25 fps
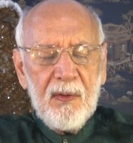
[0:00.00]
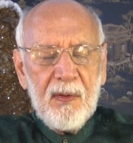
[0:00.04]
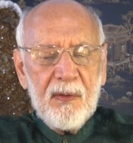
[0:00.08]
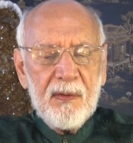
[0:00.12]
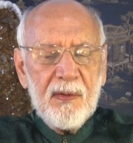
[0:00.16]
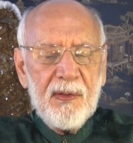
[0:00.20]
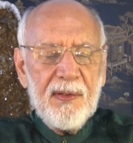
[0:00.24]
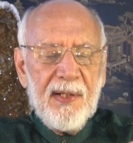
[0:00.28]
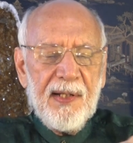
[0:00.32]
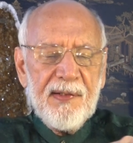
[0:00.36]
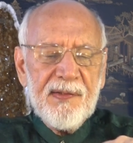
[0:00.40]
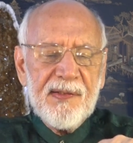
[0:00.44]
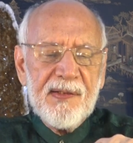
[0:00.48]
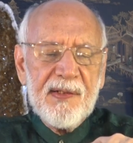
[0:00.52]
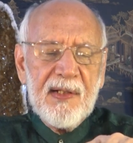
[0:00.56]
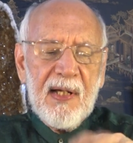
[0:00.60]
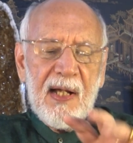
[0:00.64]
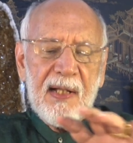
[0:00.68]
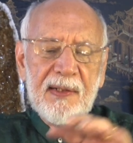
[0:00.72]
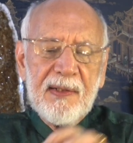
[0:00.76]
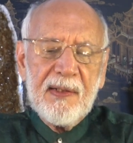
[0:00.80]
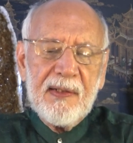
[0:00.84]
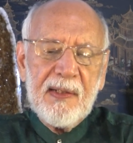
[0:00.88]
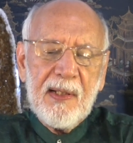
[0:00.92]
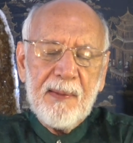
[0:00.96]
The next
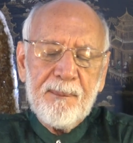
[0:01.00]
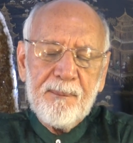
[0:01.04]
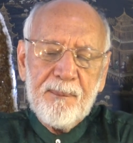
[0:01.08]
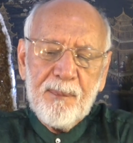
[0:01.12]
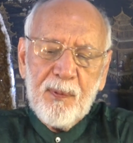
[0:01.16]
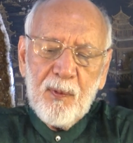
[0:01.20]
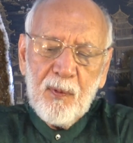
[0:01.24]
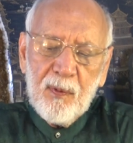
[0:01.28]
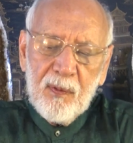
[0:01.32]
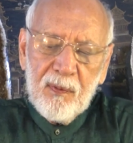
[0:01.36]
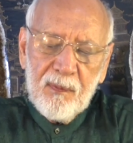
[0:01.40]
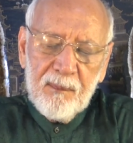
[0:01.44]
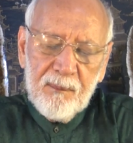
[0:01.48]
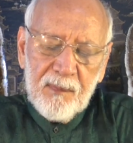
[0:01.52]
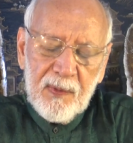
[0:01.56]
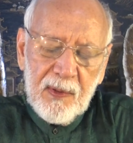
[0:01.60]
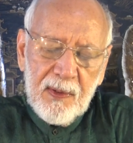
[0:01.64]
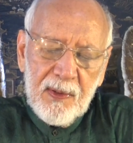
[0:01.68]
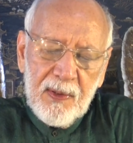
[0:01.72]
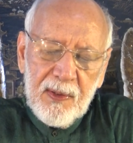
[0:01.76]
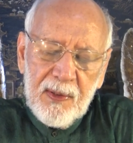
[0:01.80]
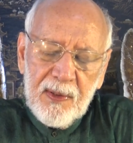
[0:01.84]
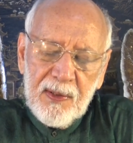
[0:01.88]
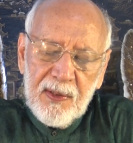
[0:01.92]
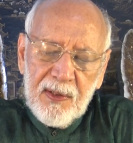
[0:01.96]
card that I pull
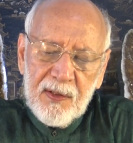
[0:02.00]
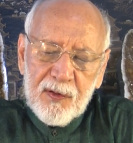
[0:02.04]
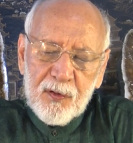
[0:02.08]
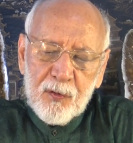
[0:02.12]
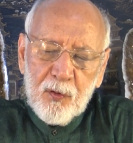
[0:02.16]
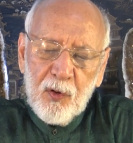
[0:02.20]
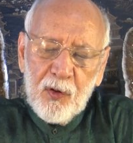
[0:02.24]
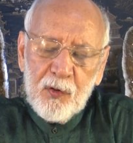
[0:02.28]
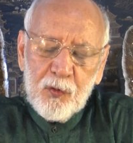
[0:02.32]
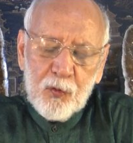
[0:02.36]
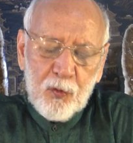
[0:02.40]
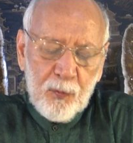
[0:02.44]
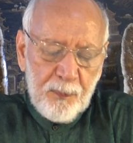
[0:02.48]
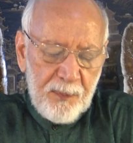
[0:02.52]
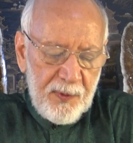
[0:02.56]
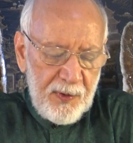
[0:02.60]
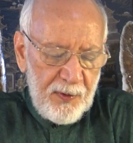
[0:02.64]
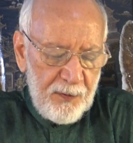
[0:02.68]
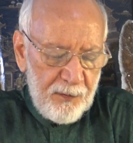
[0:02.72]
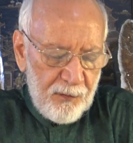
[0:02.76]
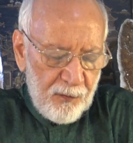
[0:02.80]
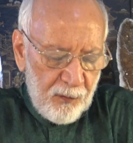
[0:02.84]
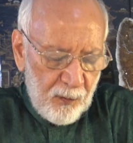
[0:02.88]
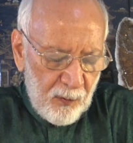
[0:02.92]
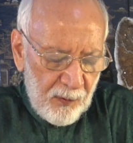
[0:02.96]
is going to
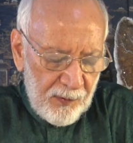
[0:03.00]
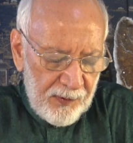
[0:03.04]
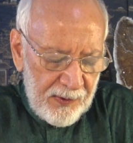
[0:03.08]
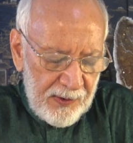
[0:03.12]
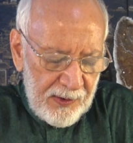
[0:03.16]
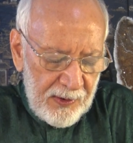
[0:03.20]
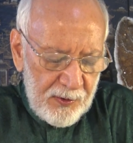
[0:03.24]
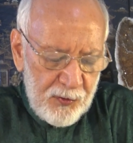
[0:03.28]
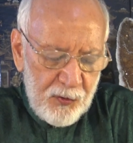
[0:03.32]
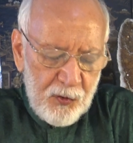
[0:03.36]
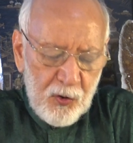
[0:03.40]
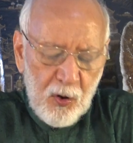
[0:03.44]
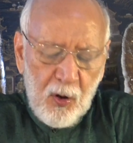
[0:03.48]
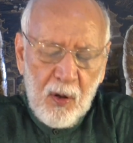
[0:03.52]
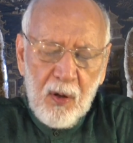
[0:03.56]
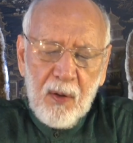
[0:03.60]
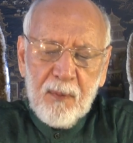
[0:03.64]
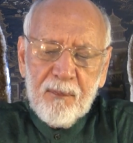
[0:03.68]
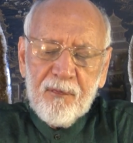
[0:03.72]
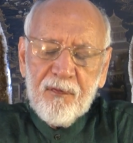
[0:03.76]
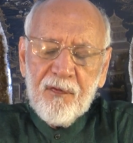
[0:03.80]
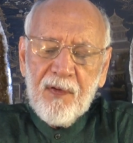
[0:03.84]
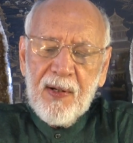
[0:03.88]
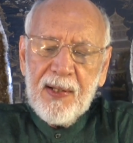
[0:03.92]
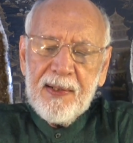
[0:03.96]
be for the
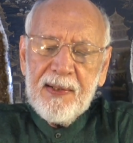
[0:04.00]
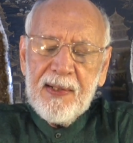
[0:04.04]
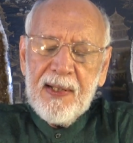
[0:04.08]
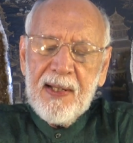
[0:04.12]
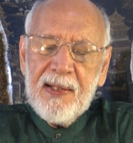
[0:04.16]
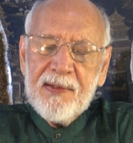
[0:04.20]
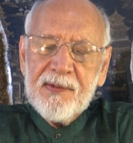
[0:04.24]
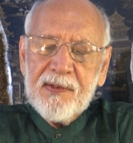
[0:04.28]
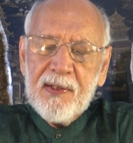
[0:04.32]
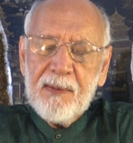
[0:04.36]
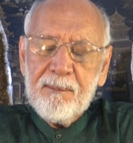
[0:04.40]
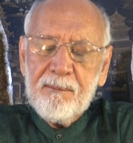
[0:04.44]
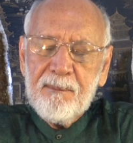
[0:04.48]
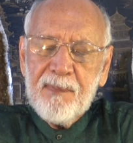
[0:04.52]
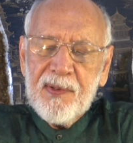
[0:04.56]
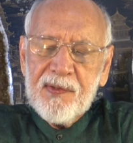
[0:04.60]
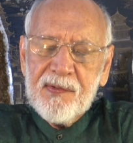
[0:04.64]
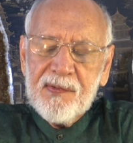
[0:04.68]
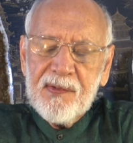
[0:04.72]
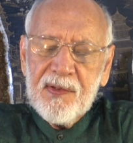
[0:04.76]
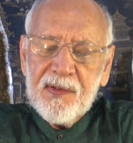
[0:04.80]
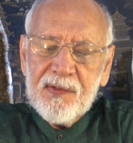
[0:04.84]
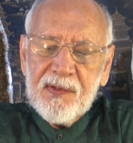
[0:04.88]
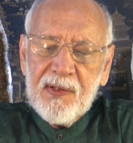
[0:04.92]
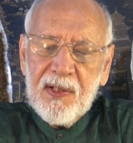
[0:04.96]
job, finance and
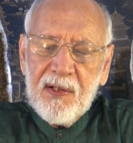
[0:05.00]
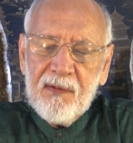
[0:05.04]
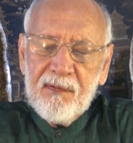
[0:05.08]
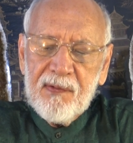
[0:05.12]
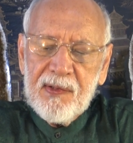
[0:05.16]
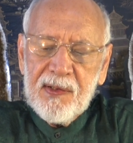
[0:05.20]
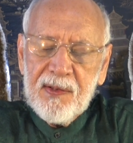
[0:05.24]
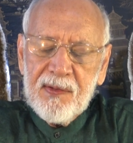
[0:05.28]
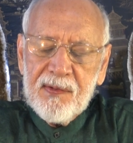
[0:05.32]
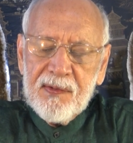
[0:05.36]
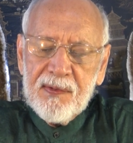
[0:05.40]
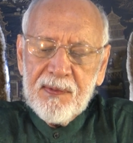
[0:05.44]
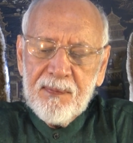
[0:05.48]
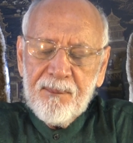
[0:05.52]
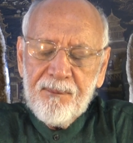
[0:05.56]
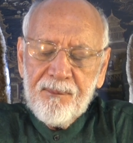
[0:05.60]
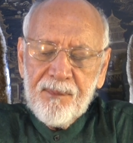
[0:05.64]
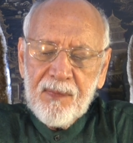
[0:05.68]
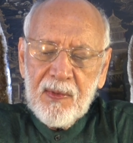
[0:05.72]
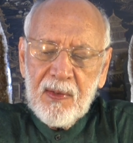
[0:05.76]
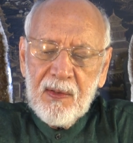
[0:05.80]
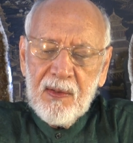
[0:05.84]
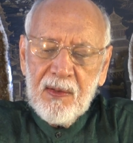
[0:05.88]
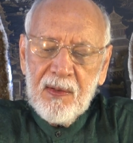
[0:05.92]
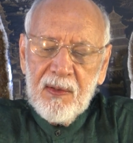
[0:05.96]
business areas.
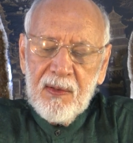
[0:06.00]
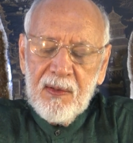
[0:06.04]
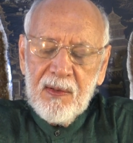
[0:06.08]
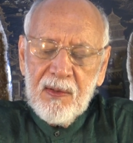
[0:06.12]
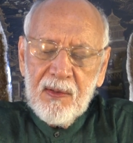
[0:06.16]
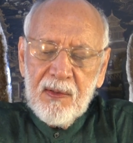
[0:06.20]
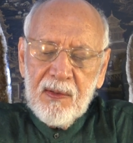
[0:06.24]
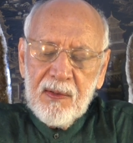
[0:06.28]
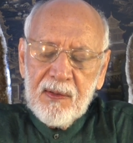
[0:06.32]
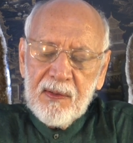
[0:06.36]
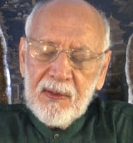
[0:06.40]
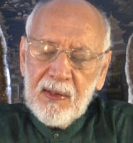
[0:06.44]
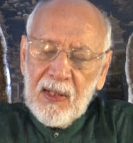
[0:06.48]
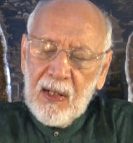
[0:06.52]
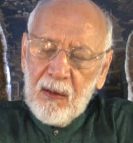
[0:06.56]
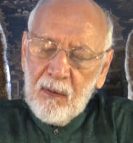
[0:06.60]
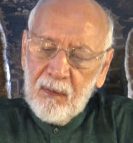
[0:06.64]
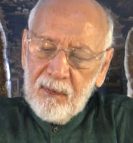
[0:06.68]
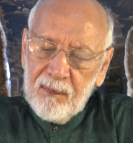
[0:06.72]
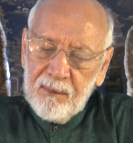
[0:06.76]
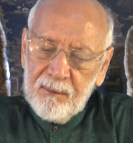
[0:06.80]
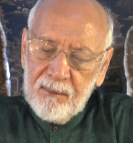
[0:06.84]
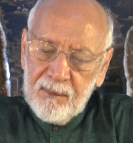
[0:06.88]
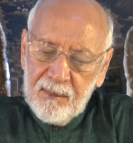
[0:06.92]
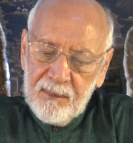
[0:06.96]

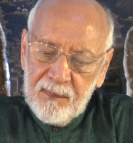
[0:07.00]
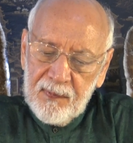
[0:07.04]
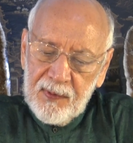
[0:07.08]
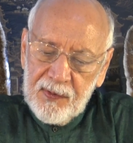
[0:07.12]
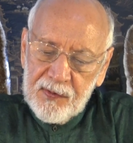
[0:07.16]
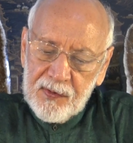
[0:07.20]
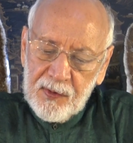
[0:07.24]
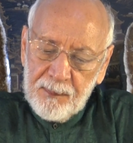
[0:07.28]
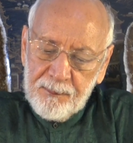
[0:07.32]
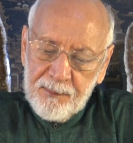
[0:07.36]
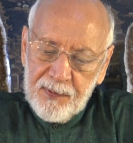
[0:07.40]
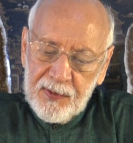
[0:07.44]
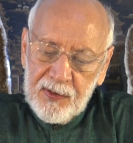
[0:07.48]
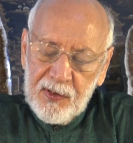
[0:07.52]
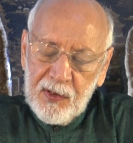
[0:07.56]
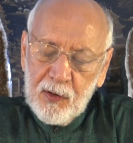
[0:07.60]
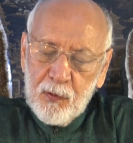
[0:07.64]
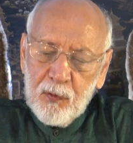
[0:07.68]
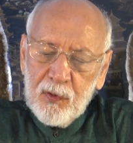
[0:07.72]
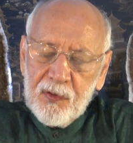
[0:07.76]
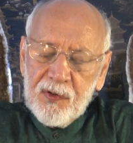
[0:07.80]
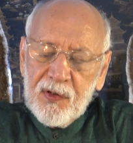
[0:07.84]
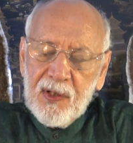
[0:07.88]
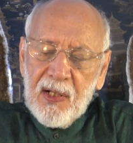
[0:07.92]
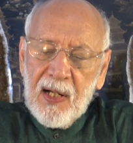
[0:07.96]
Now, it's a pretty
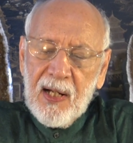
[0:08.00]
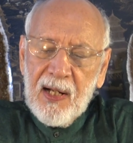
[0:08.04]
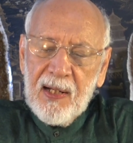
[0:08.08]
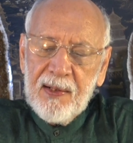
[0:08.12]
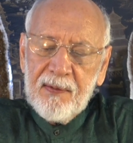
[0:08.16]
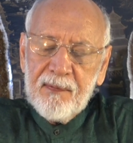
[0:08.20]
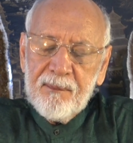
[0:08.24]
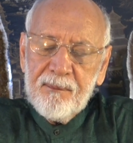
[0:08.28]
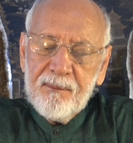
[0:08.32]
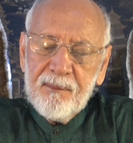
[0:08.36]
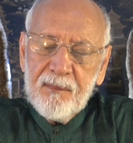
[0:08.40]
good card.